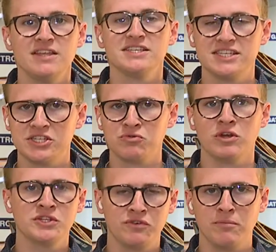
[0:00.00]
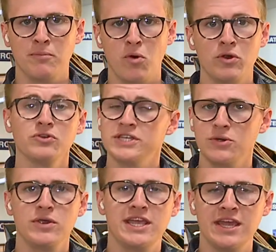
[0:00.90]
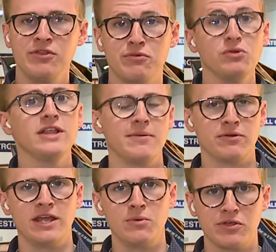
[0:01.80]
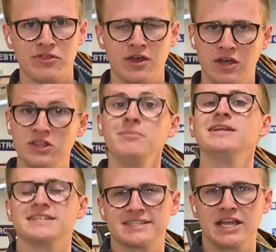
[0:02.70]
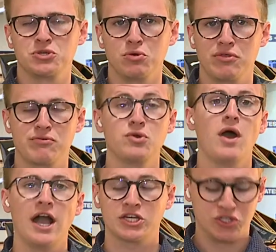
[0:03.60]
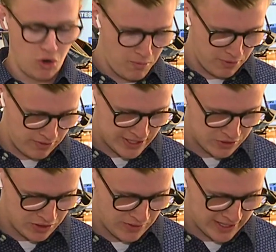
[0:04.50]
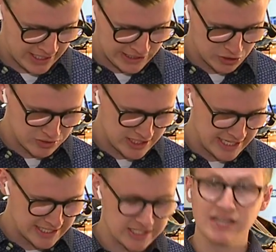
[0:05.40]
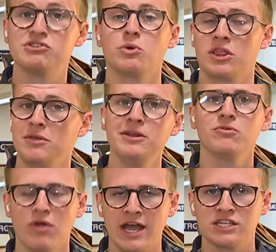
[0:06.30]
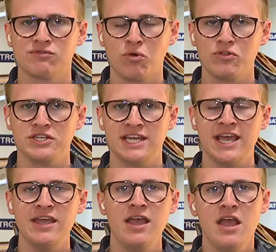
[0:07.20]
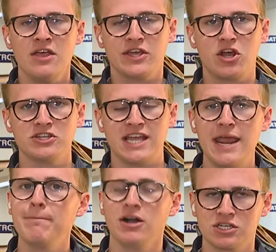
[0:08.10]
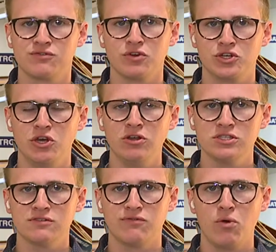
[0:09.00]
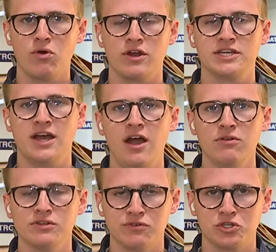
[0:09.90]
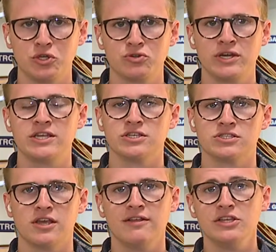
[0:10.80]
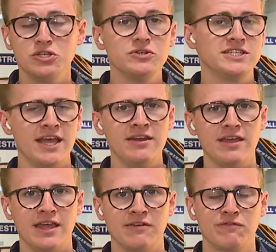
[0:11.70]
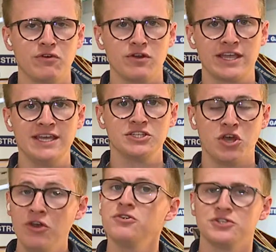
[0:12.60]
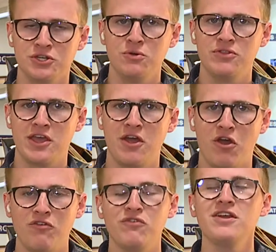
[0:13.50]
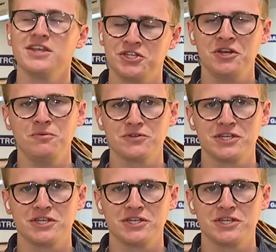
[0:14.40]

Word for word: The season runs from Memorial Day weekend through Labor Day with uh, a limited schedule through October, and you can go ahead and get those tickets. It gives you unlimited rides for the day. They cost eight bucks for adults, four dollars for children ages two to ten, and for kids under two, they are free. Jenna, we'll